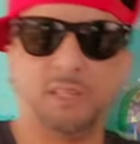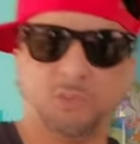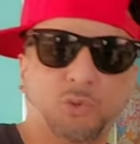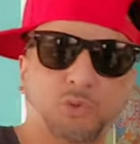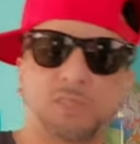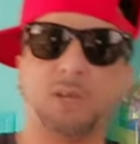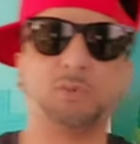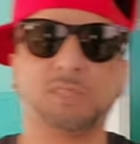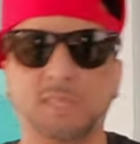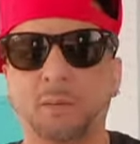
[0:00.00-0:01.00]
than dudes that
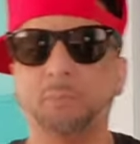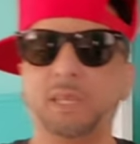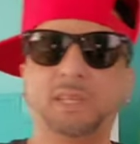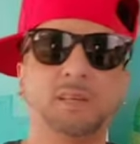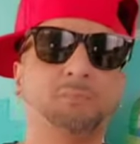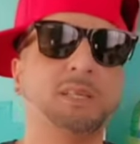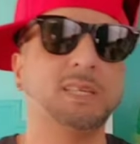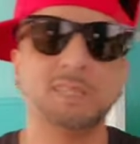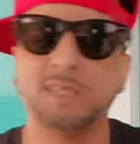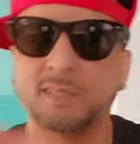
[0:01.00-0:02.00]
was in a medium.
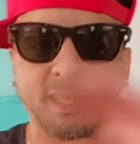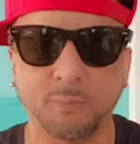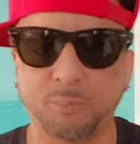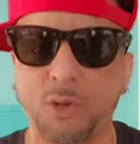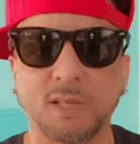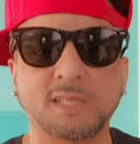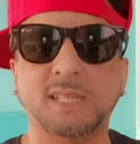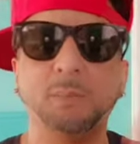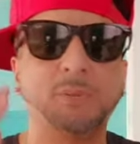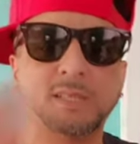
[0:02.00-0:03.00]
Here's the thing, bro. Let's
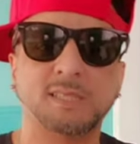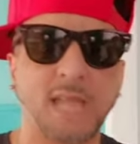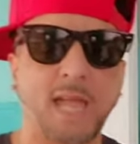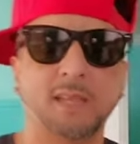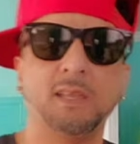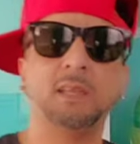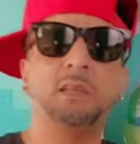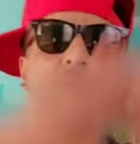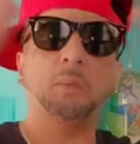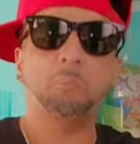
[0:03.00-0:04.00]
keep it a stack.
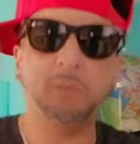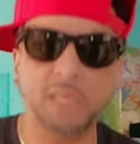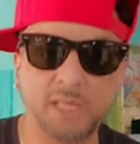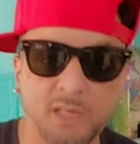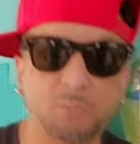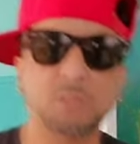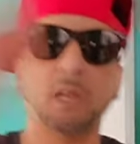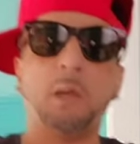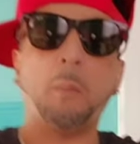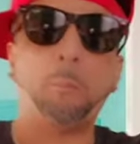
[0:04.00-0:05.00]
Mediums
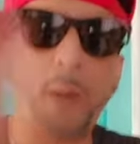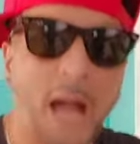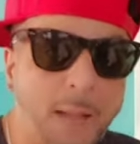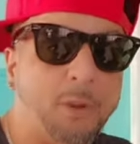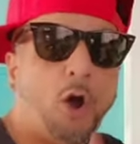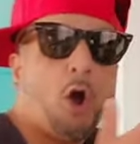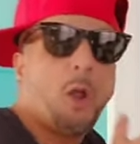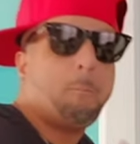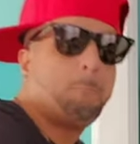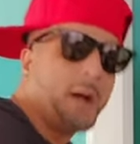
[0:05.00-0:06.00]
pop
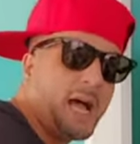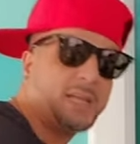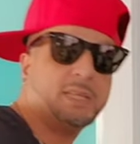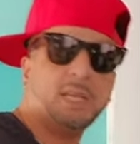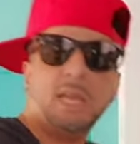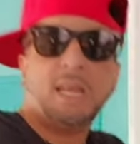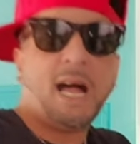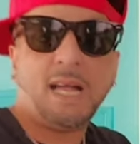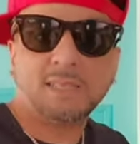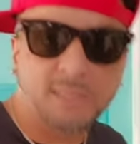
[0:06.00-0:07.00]
hard body.
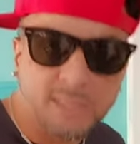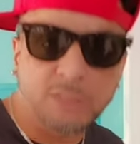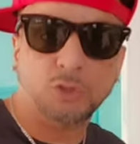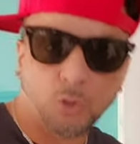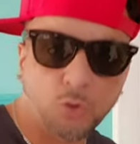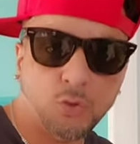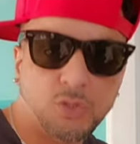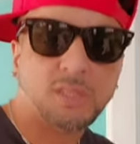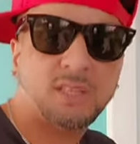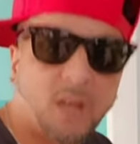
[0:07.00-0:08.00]
I seen
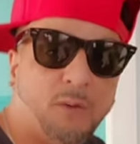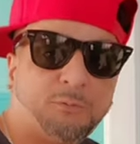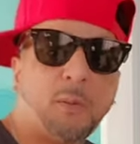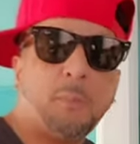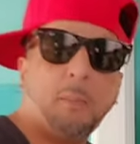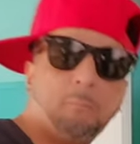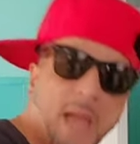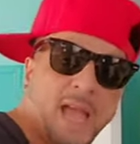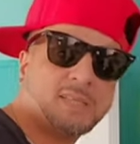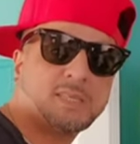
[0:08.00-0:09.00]
dudes come from a
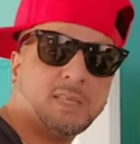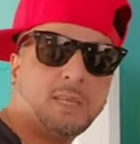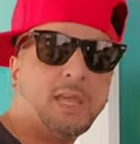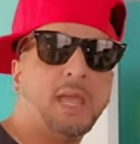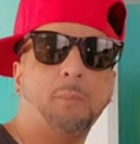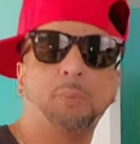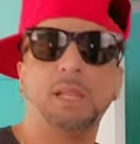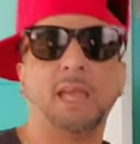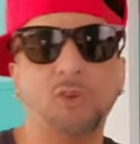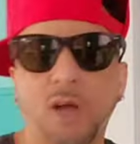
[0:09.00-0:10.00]
max and be
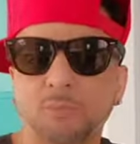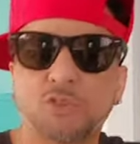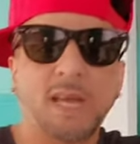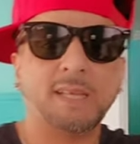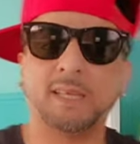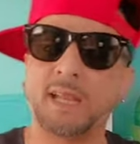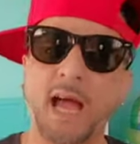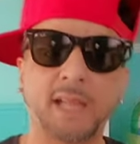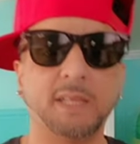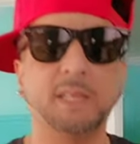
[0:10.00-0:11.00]
like, yo, I'm trying to get
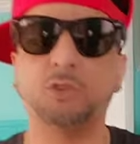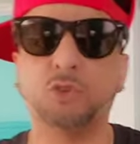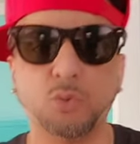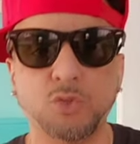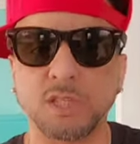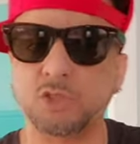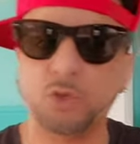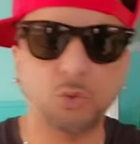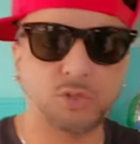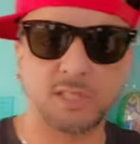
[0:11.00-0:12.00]
out of here. Dudes is
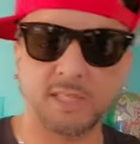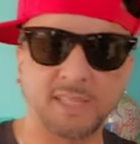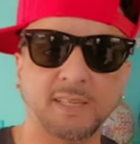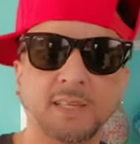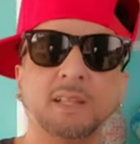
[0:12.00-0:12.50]
loose here.